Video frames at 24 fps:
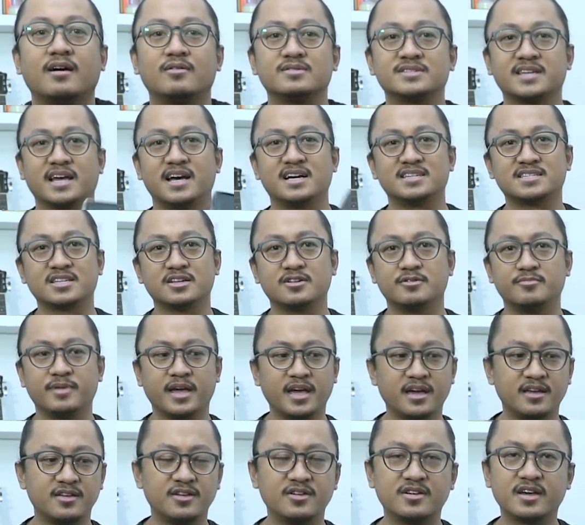I was asking them,
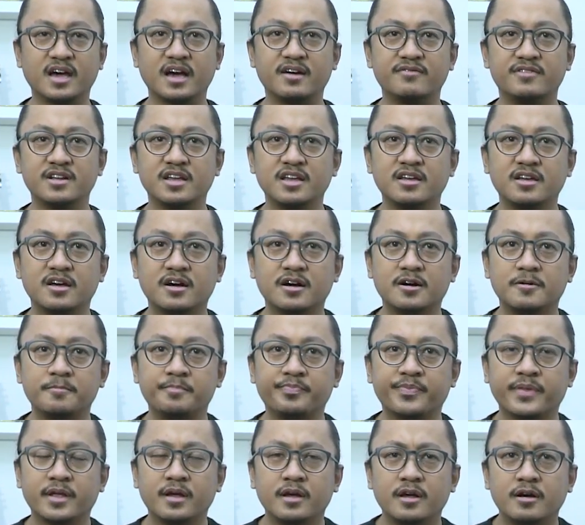hey, you have any
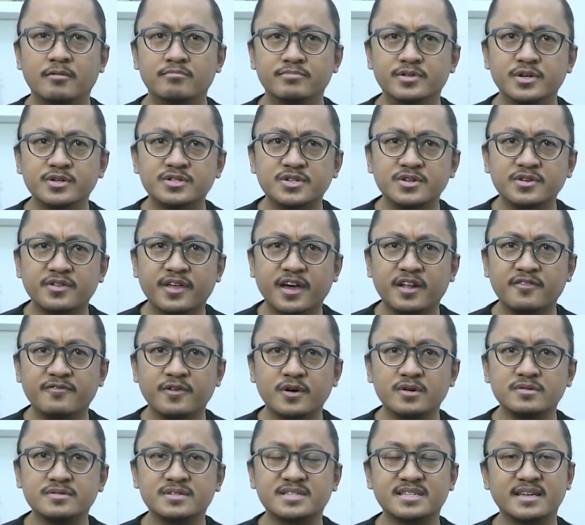um, Bluetooth
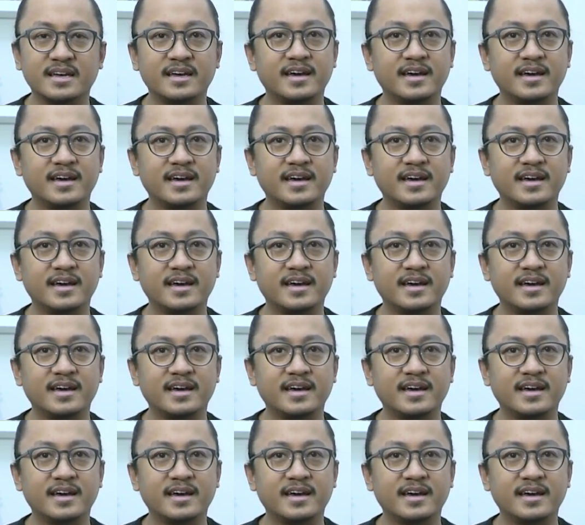headphones?